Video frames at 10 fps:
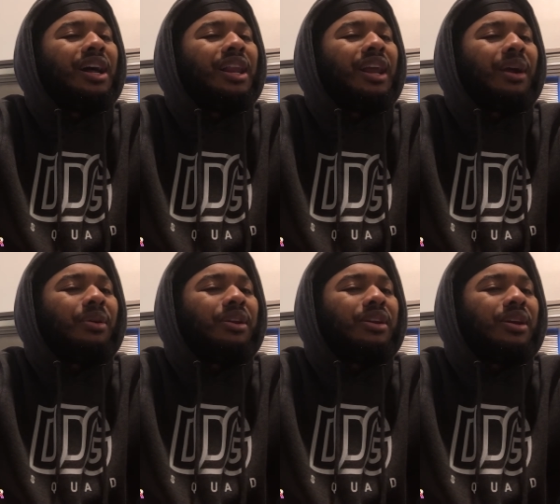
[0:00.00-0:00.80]
Like
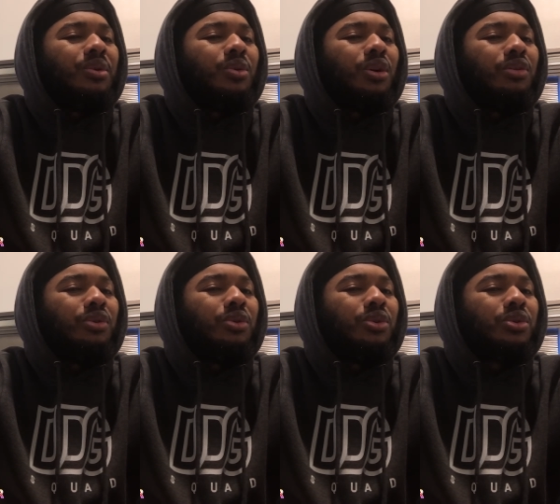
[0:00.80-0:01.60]
the day you off,
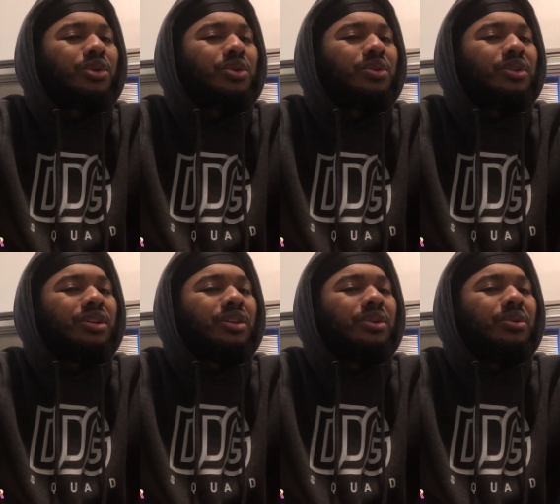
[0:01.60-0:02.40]
you go to school,
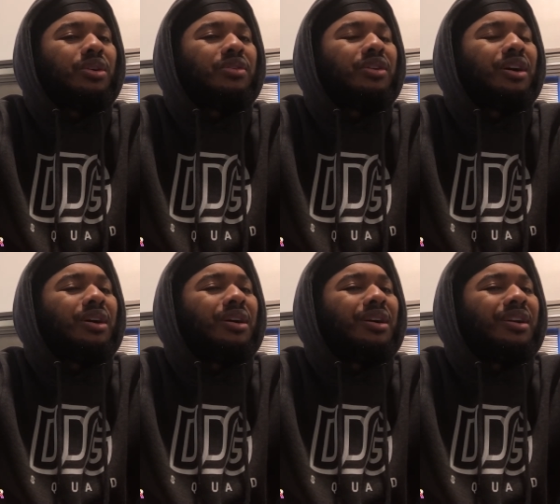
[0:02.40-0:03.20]
the day you off.